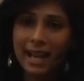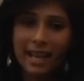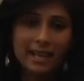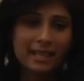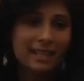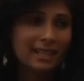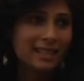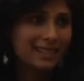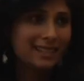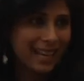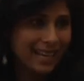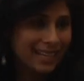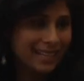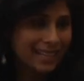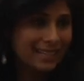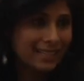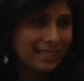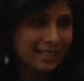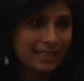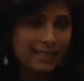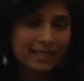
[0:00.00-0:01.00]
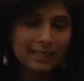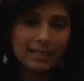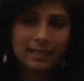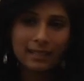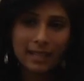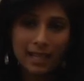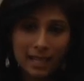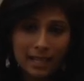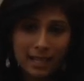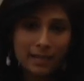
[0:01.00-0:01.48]
And secondly, the
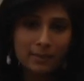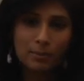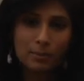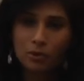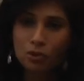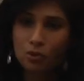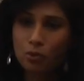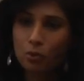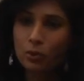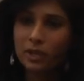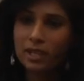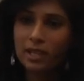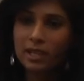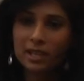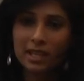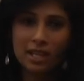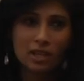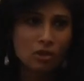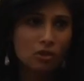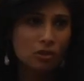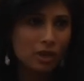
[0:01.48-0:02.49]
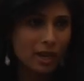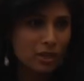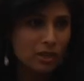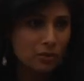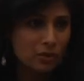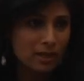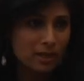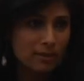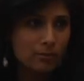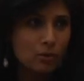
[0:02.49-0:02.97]
link between
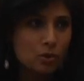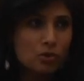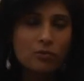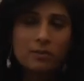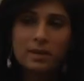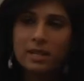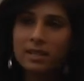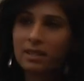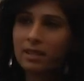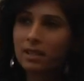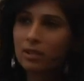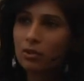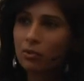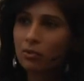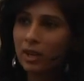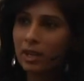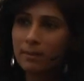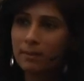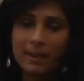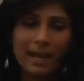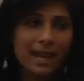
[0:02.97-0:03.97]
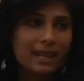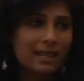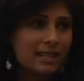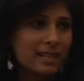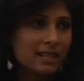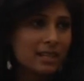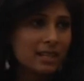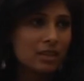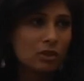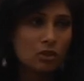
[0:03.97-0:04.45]
exchange rate movements and the trade
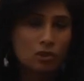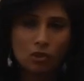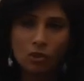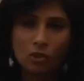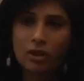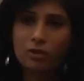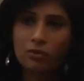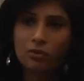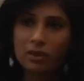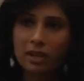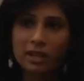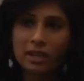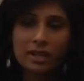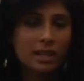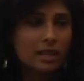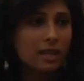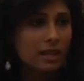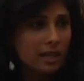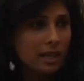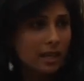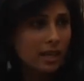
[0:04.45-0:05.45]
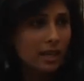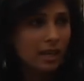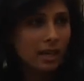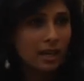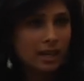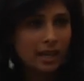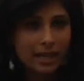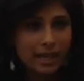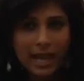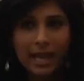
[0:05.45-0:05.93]
balance in the short run
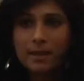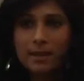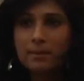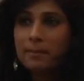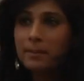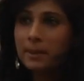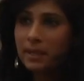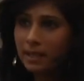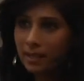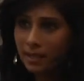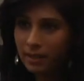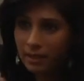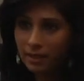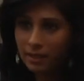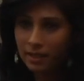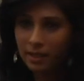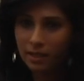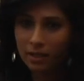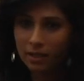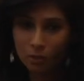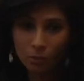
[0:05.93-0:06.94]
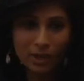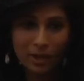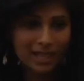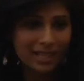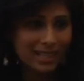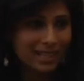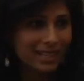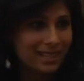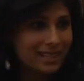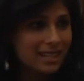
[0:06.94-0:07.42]
can be, you know,
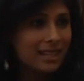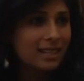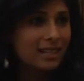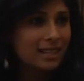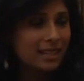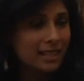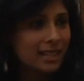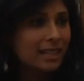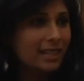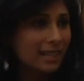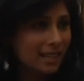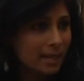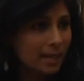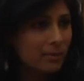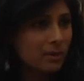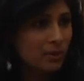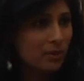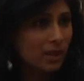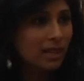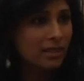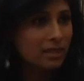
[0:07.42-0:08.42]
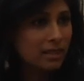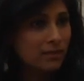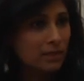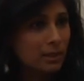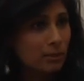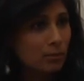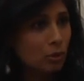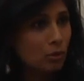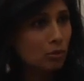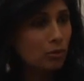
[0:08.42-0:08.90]
while it exists, can be
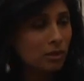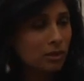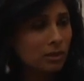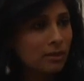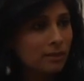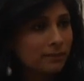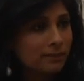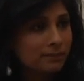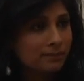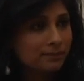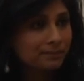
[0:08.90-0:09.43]
relatively muted.